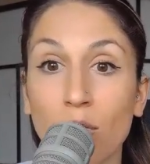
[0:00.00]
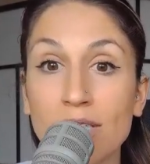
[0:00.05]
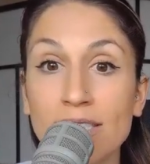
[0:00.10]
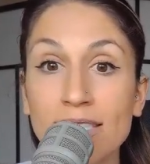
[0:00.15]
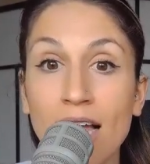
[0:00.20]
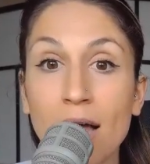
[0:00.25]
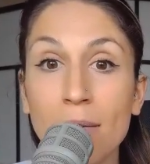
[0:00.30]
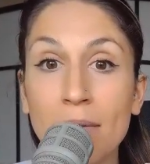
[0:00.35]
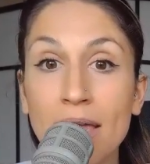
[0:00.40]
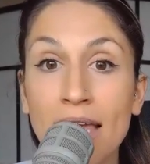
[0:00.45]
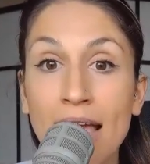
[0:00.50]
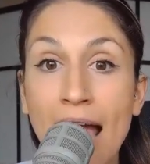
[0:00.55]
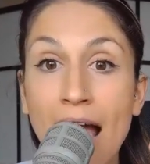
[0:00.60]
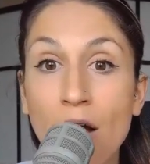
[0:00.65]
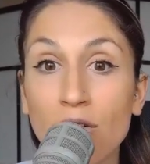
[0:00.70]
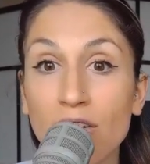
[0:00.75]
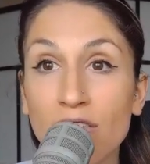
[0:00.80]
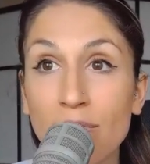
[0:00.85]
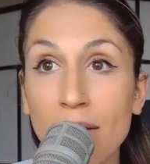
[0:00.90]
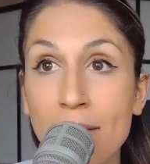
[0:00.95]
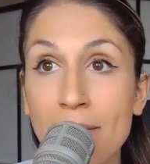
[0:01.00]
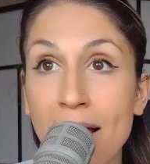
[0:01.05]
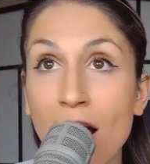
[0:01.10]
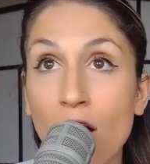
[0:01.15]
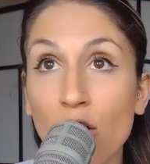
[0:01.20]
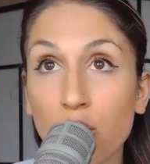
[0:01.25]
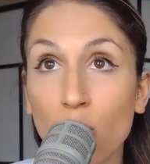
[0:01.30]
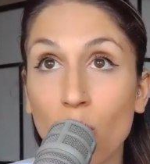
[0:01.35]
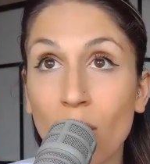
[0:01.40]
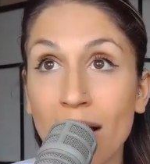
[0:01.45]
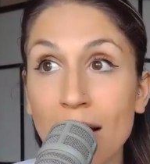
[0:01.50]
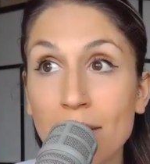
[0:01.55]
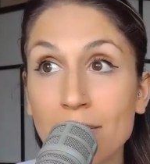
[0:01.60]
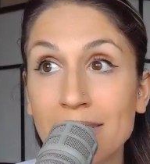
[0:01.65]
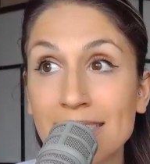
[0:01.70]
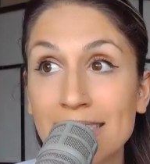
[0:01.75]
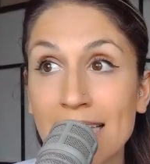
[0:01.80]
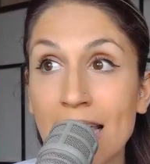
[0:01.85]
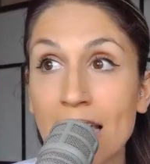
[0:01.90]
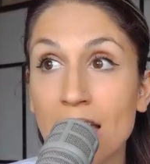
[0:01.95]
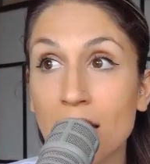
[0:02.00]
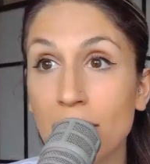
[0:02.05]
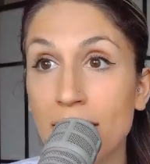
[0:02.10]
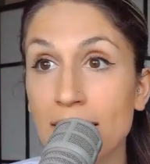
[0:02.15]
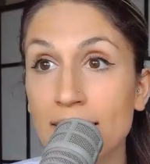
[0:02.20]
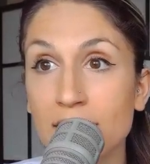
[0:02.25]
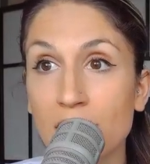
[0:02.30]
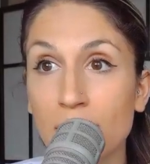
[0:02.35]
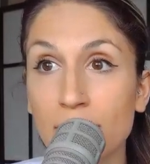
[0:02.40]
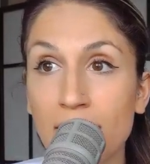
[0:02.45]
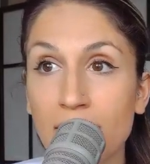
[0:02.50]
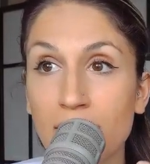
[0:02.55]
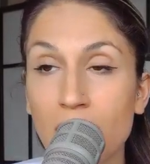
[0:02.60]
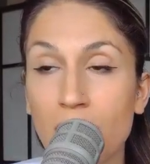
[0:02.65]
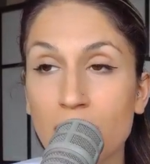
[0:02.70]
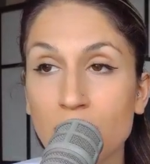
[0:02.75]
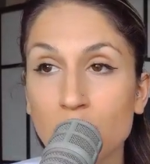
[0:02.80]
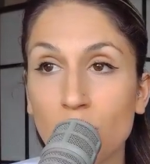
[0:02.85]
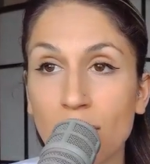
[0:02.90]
coming out of my mouth, what I'm saying based on my thoughts,